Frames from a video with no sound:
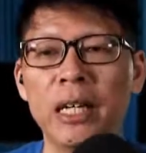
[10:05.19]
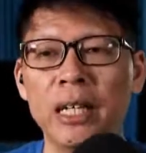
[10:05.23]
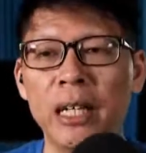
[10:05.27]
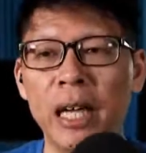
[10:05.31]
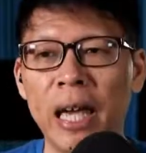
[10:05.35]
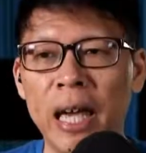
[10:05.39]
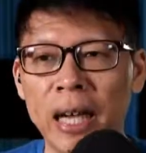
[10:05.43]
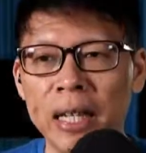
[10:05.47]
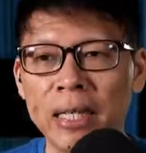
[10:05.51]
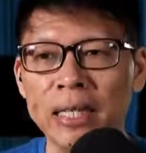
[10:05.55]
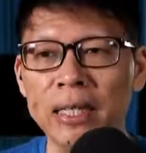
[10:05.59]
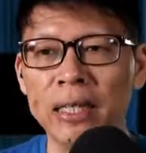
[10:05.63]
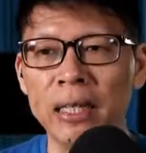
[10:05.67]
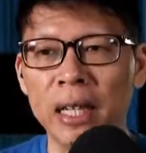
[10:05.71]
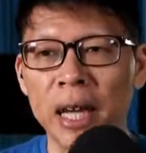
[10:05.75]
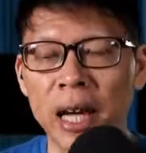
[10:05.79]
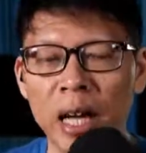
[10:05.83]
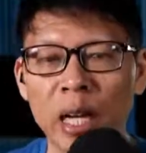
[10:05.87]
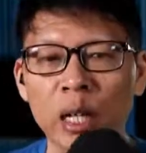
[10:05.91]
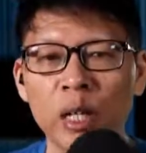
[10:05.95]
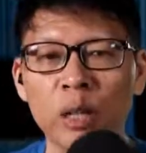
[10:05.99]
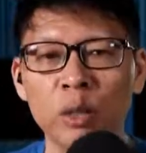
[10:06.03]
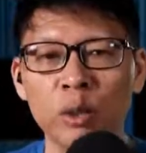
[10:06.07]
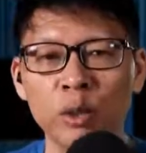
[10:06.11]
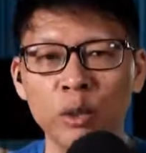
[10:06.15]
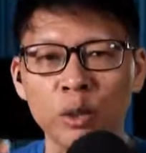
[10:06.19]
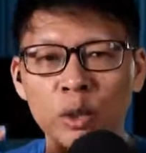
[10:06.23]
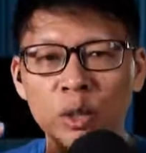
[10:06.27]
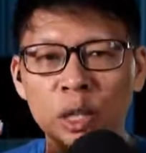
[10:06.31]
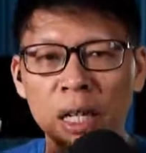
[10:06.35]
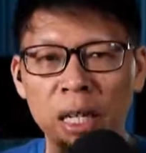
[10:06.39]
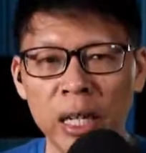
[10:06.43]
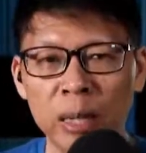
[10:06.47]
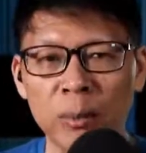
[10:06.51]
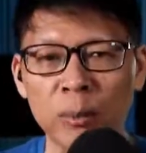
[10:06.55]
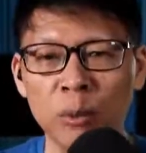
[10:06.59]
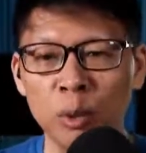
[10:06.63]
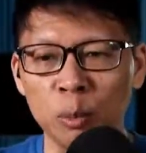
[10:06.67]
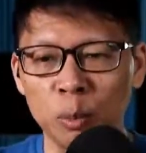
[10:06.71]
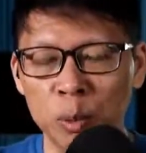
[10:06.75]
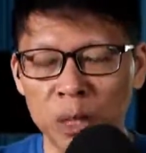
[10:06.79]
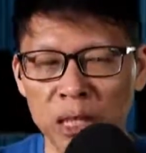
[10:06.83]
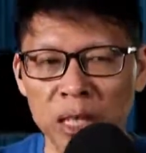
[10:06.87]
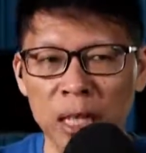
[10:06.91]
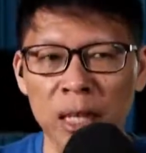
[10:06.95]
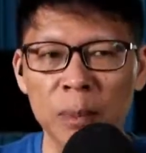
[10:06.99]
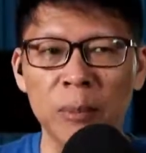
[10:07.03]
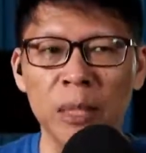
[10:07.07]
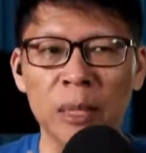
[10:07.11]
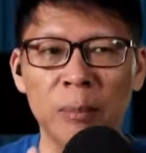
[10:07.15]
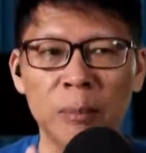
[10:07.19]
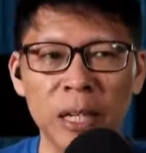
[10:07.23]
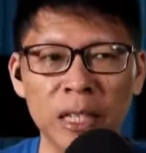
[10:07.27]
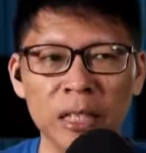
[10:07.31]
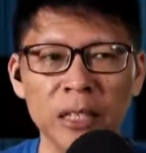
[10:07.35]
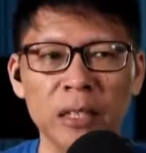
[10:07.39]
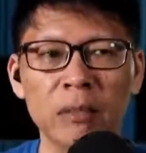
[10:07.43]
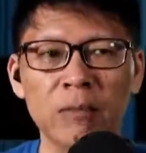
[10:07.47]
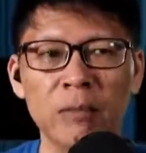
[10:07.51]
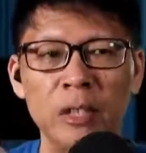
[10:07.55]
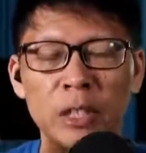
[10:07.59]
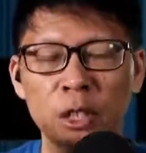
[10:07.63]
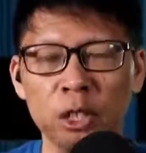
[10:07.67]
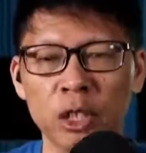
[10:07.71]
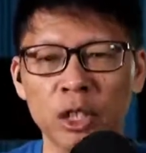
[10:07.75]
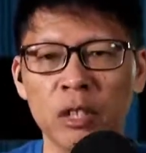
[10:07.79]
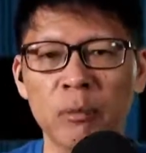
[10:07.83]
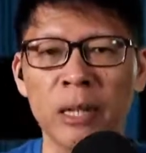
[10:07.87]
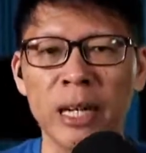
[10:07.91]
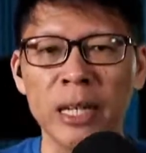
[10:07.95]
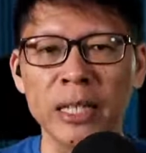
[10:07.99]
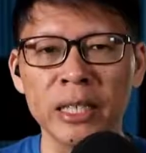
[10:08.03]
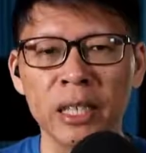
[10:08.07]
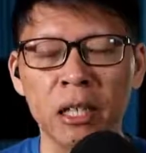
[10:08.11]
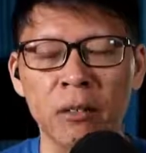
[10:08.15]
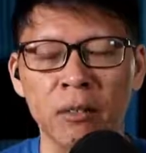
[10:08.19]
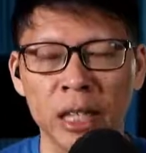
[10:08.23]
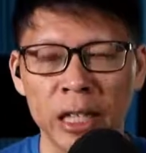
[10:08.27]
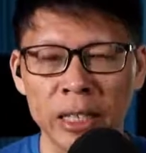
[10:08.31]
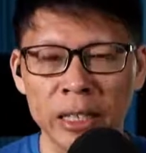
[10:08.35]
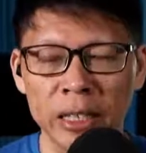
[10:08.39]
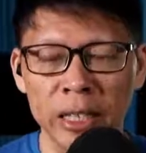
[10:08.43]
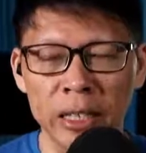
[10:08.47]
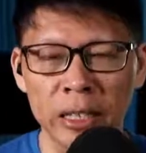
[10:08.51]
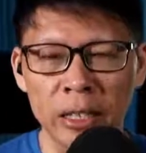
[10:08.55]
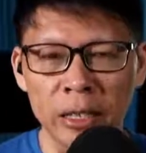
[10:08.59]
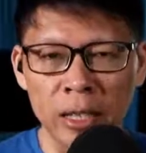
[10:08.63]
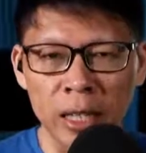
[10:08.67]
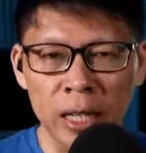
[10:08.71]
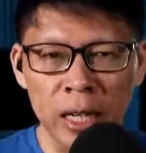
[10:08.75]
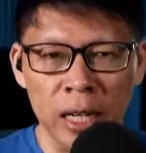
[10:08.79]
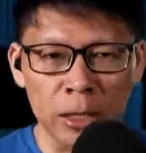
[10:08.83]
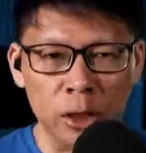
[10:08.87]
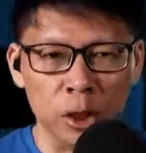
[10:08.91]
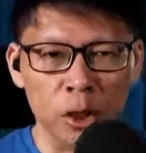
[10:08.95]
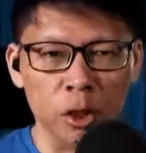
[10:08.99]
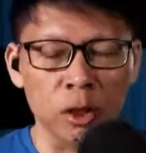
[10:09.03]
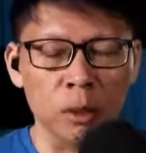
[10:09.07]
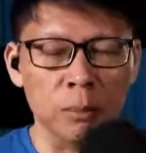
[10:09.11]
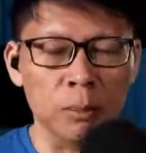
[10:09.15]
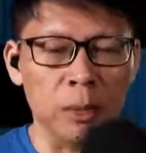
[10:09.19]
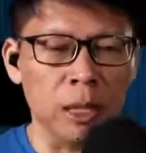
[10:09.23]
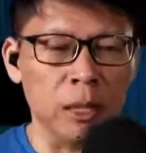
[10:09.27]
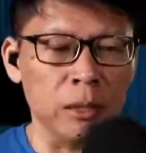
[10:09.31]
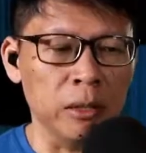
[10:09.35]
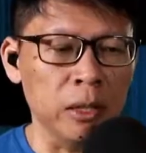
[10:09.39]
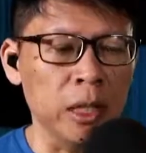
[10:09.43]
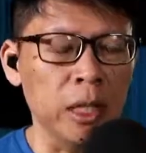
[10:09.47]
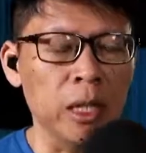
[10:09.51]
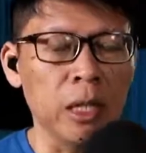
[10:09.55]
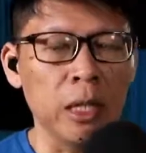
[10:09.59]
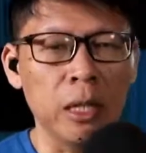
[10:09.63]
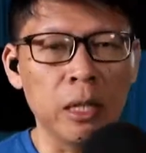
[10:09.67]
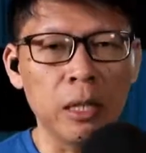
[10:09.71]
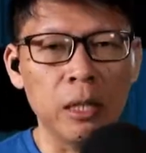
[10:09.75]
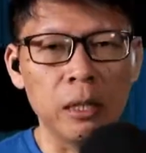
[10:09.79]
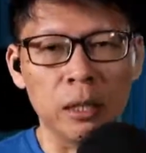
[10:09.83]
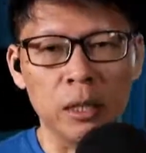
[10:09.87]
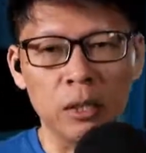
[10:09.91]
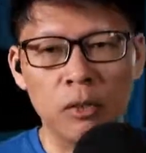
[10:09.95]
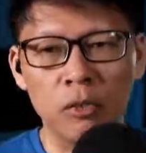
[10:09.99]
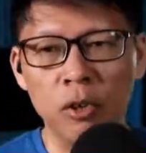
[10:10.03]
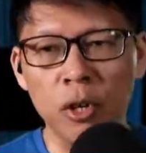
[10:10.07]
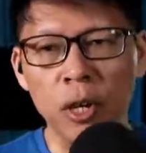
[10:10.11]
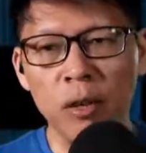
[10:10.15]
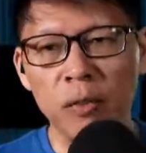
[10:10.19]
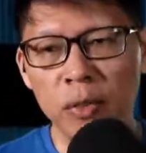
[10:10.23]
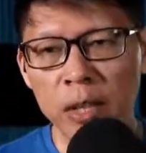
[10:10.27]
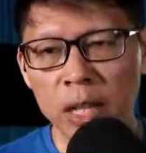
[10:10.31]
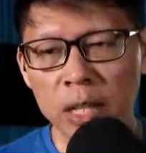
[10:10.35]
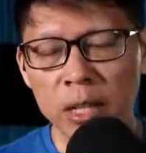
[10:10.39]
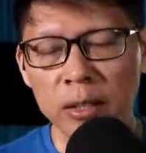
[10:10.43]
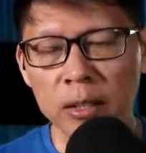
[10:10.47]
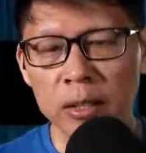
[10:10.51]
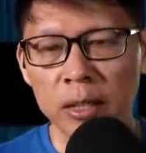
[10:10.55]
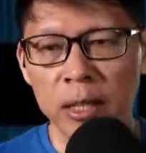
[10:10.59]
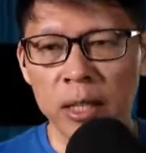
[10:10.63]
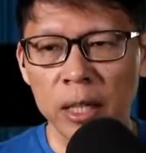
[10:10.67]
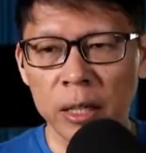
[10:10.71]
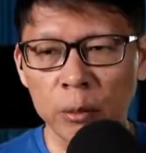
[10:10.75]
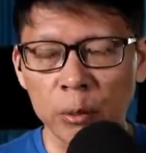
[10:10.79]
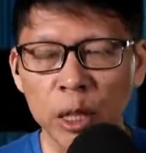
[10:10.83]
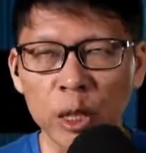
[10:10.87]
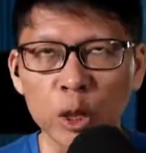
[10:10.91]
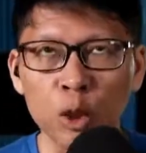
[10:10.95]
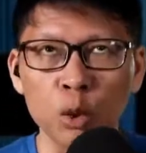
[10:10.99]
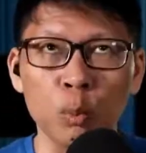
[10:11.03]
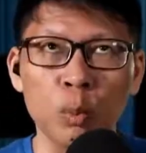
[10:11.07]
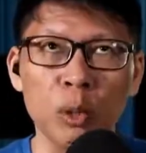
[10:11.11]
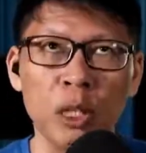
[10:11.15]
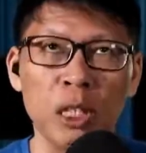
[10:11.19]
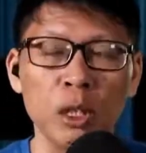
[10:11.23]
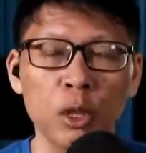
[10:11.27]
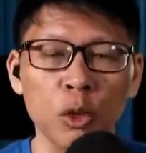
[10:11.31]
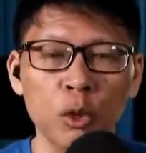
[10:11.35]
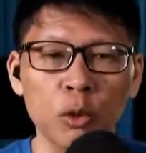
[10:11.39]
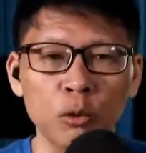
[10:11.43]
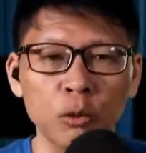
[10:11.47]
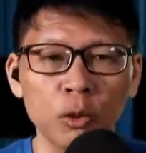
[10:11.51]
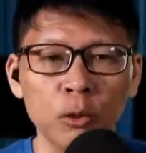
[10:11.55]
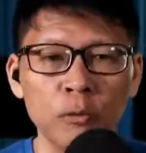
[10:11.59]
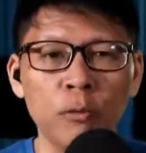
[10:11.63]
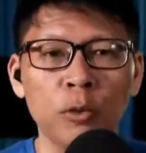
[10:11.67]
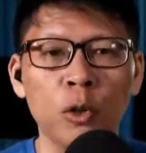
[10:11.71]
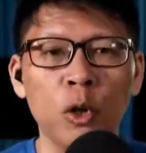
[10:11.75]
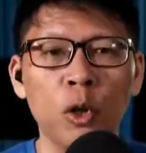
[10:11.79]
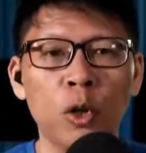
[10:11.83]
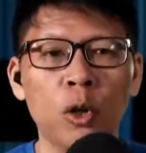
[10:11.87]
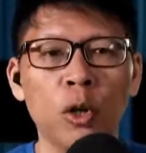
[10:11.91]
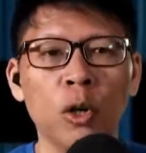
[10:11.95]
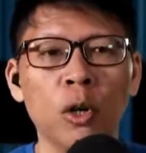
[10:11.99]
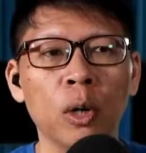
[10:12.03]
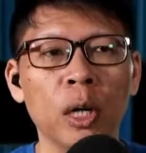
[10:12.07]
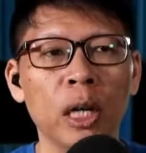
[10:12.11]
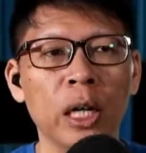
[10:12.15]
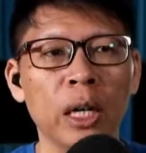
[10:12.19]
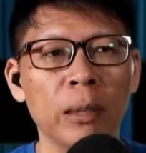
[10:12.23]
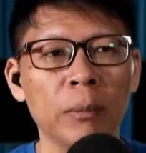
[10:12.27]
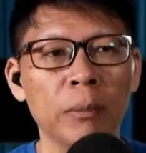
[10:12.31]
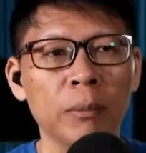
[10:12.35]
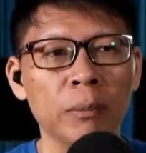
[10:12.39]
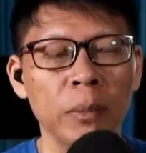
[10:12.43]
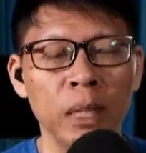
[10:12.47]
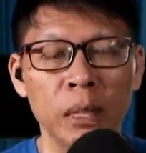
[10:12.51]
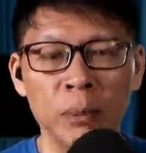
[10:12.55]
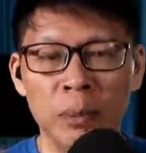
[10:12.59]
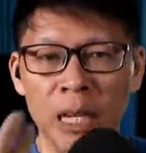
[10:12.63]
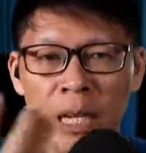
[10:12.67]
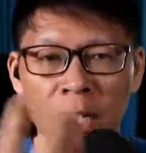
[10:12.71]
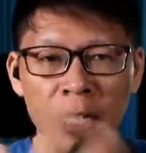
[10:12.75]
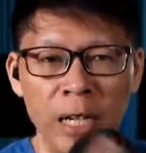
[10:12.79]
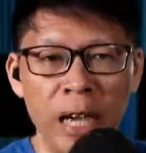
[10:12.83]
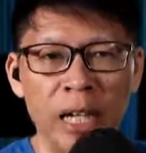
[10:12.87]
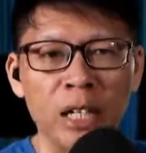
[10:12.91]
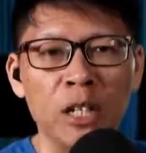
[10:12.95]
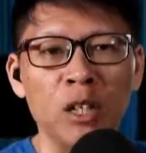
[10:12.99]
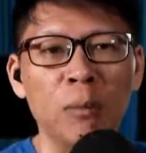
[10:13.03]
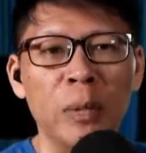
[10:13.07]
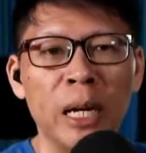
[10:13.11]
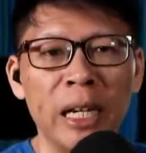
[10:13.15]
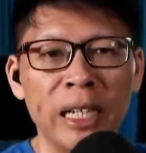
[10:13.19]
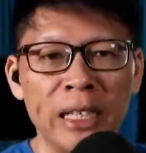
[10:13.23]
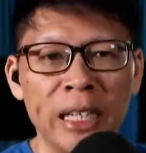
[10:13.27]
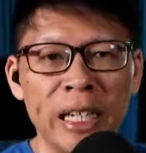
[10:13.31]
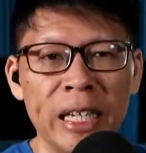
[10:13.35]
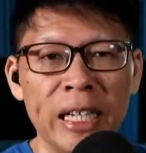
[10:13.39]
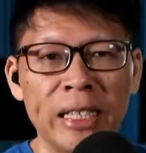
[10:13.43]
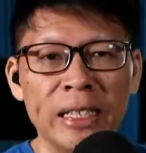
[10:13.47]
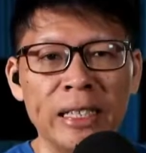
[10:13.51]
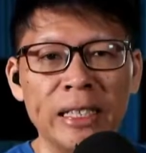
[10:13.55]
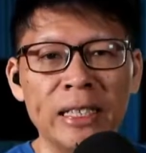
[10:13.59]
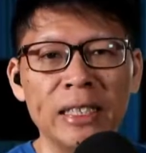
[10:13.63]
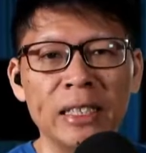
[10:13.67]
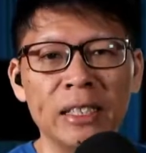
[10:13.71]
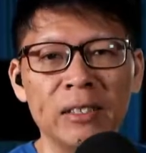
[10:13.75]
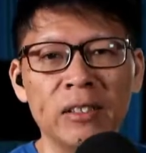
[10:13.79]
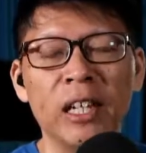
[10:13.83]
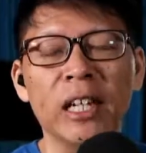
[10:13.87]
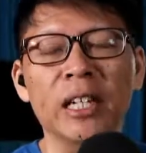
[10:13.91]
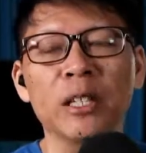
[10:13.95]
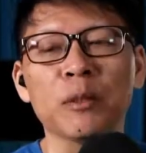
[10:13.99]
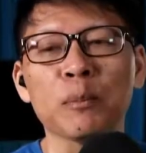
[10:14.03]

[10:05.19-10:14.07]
As I also aim to become a better version of myself. Like the other day, I talked about the 3 things that I want to be known for, maybe at the end of my days, right?